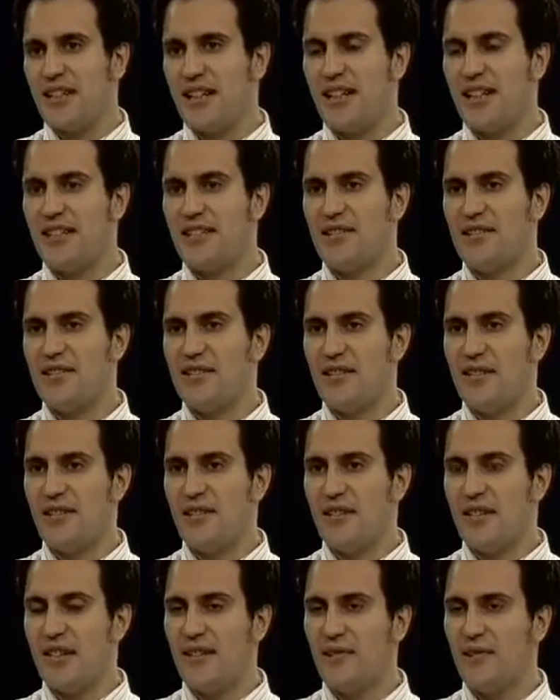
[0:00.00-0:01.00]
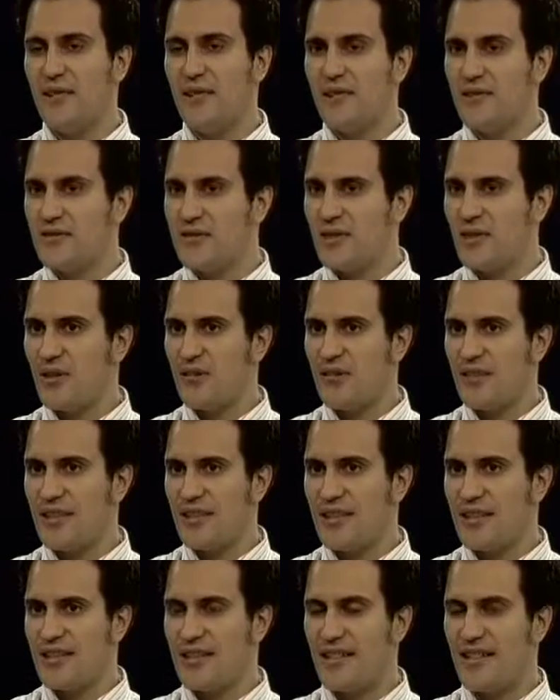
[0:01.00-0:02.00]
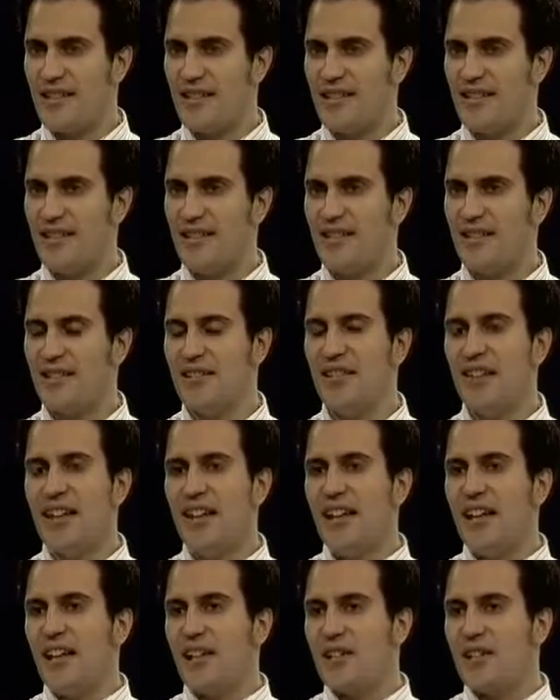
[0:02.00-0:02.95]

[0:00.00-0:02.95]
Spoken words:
tied to the level of sulfur dioxide in the air.